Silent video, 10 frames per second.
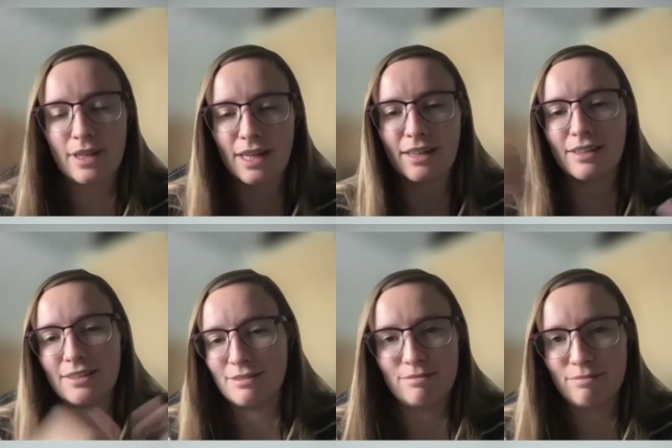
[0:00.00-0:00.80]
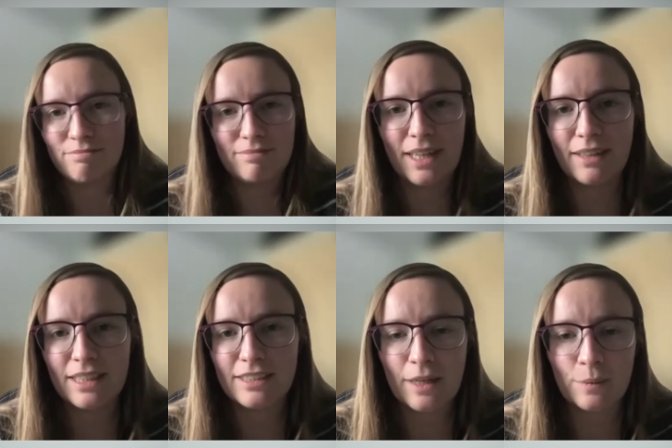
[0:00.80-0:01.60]
And
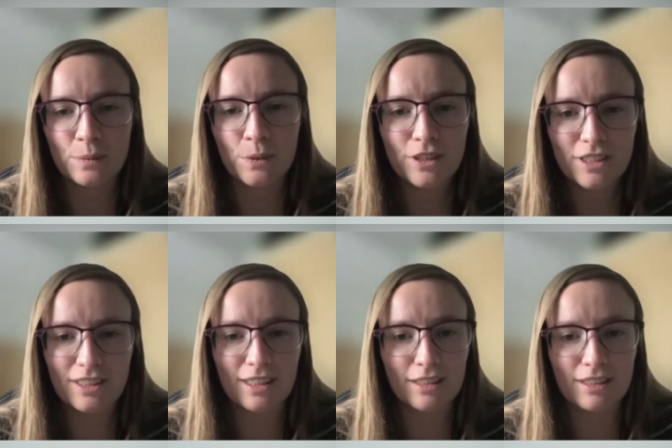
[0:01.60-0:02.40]
that's how it works.